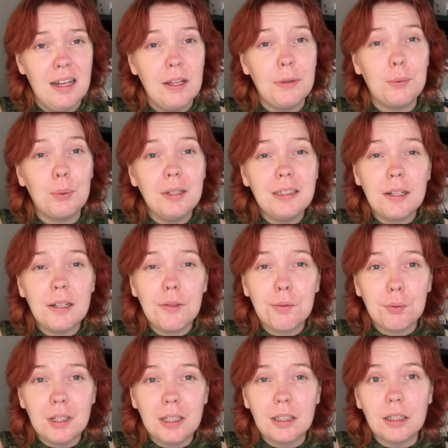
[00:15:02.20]

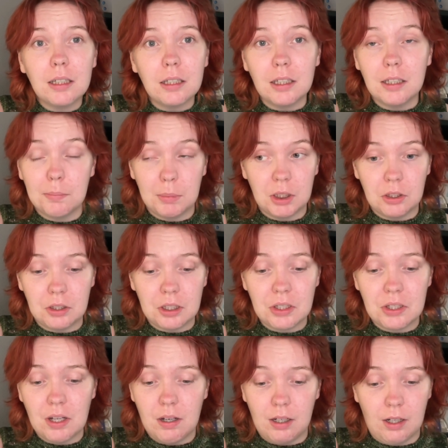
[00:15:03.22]
23 kilometers
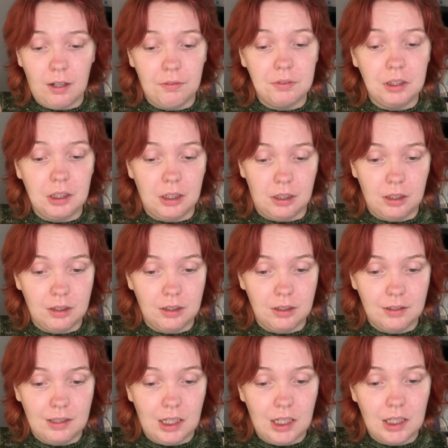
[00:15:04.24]
of yarn.
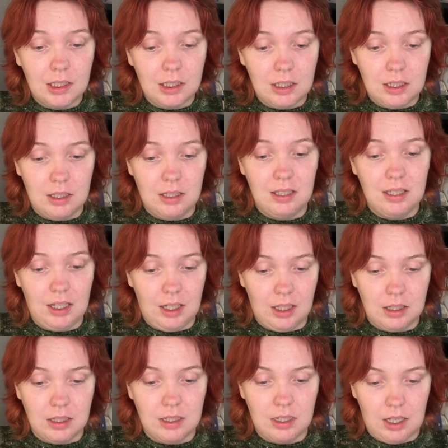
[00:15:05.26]
That is
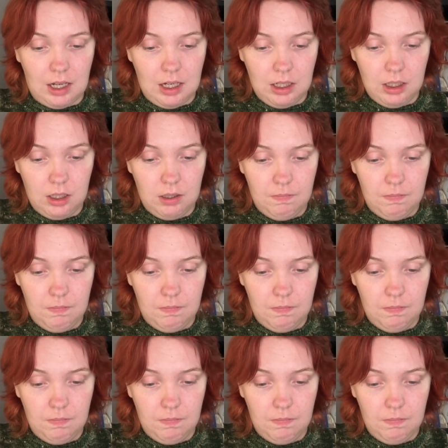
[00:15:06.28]
insane.